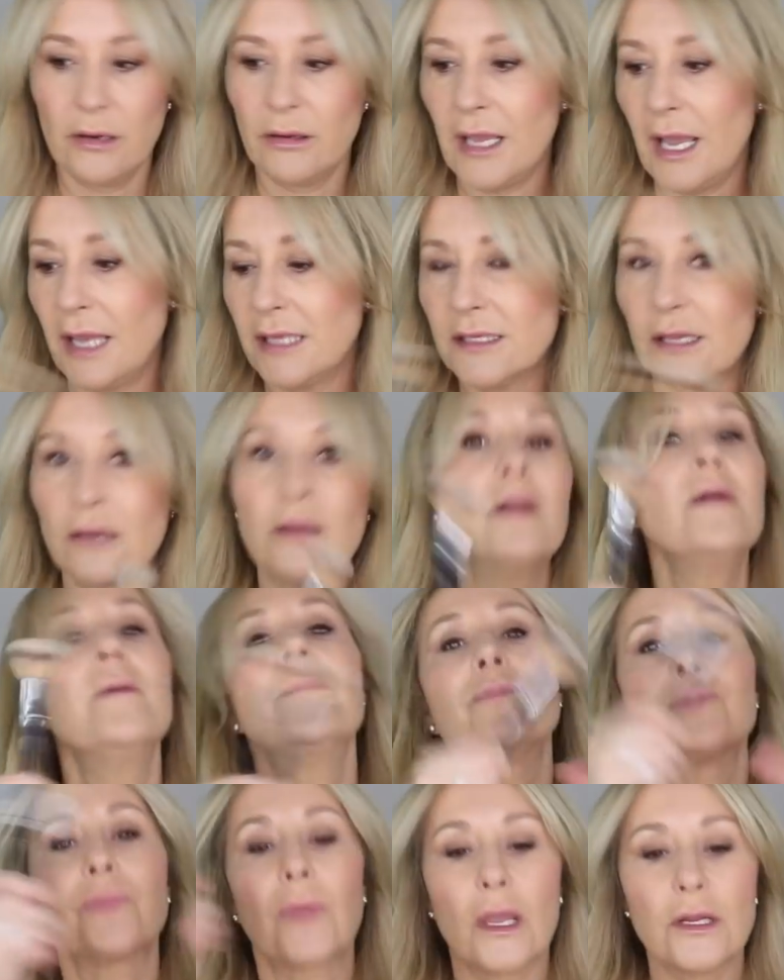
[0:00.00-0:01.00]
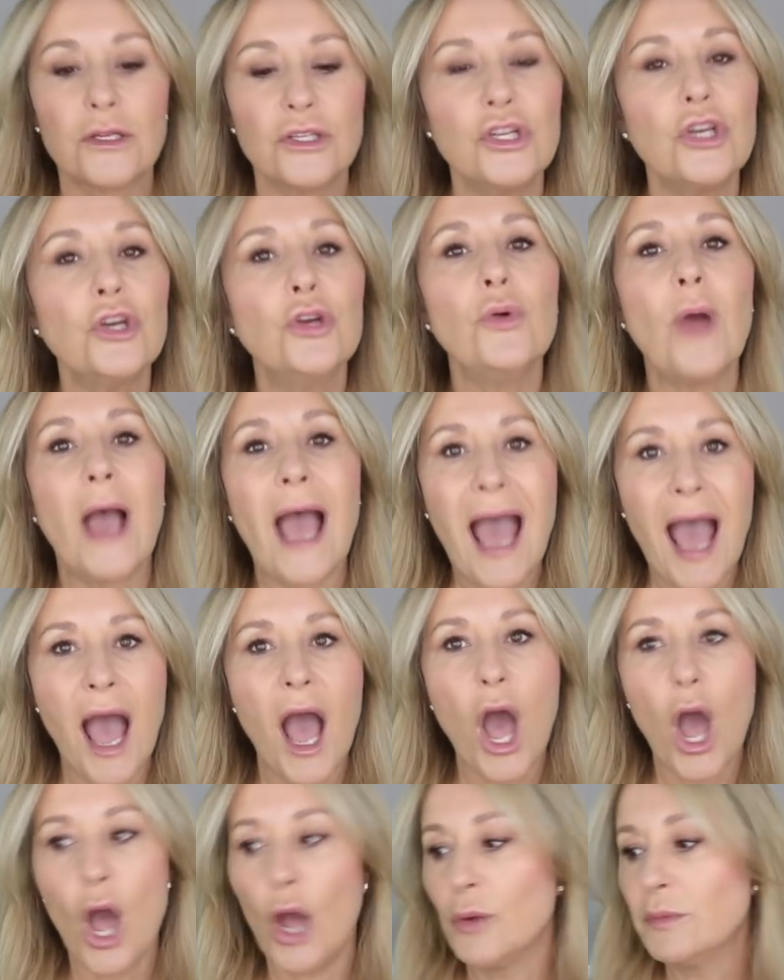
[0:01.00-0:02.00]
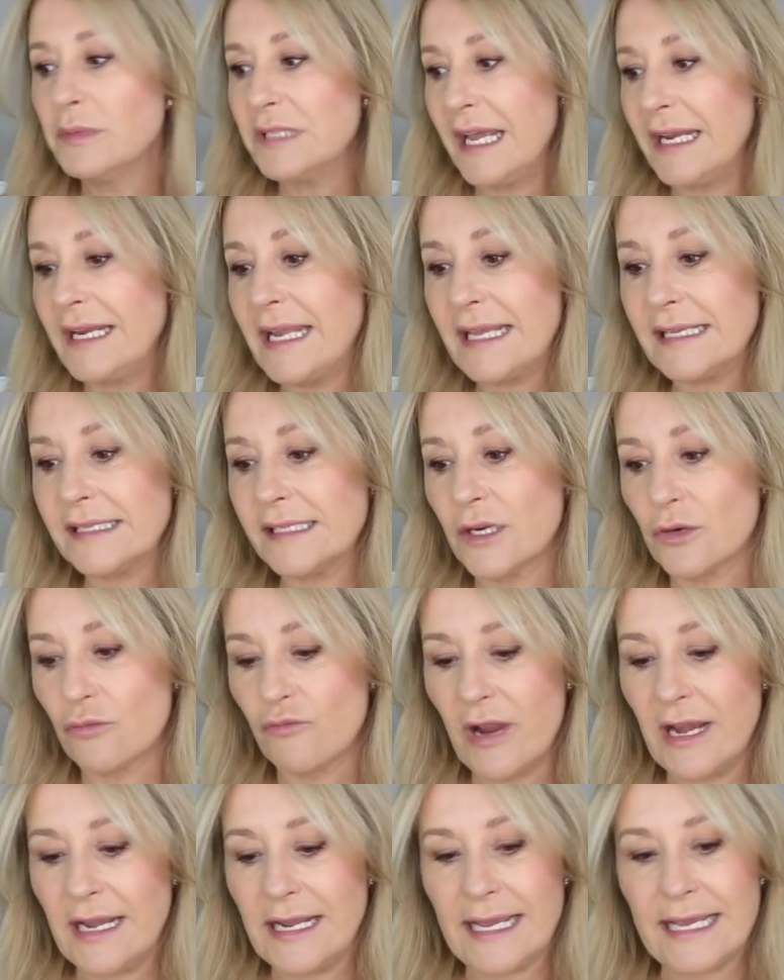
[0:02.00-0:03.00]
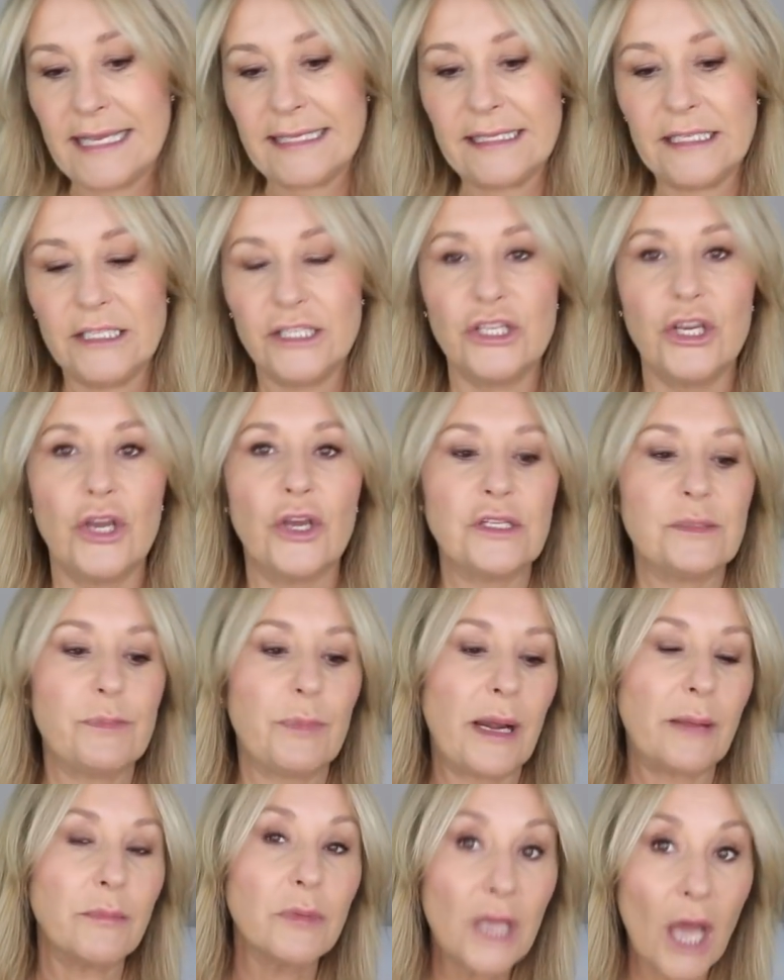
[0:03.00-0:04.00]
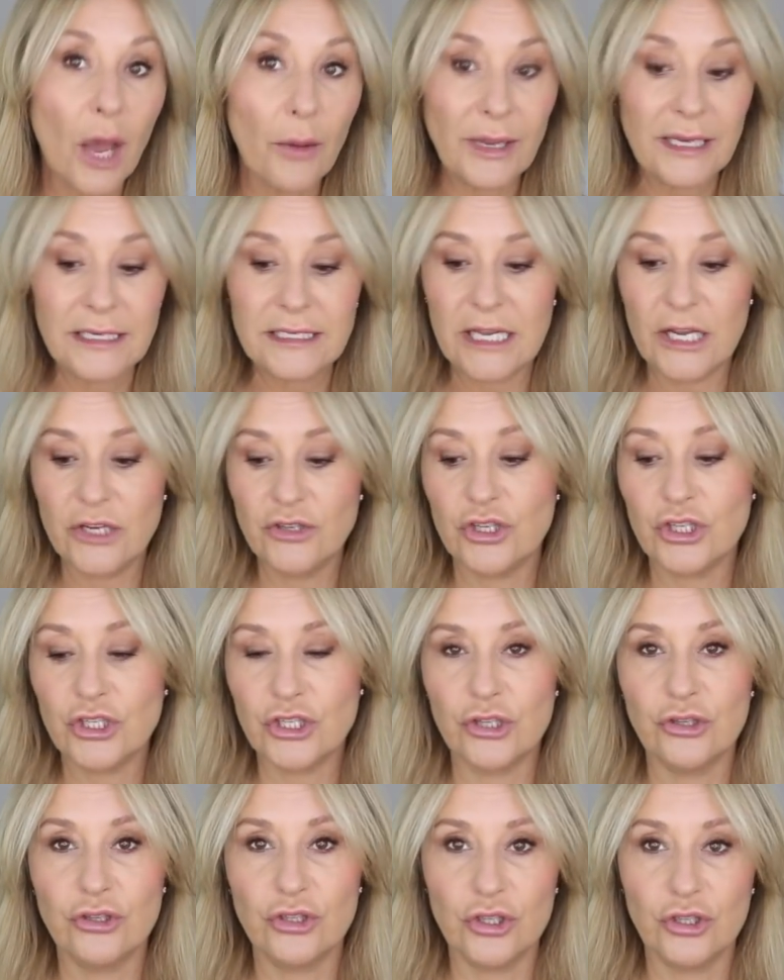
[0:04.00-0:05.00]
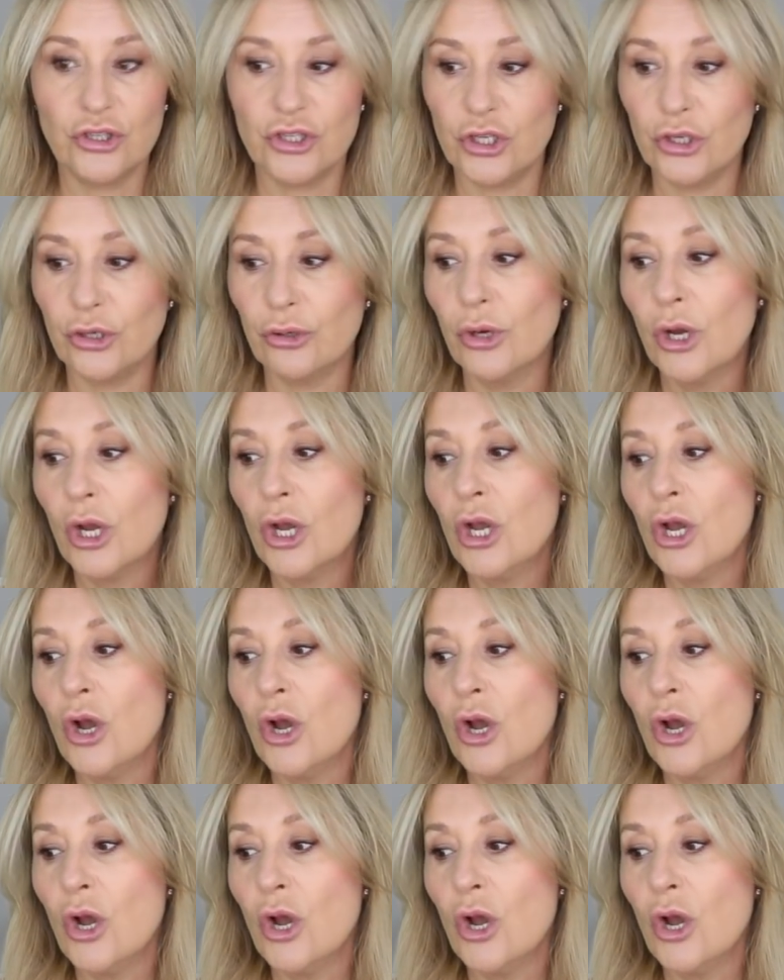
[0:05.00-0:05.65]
Okay, so two at-home techniques that are really easy to use, but I'm going to introduce you to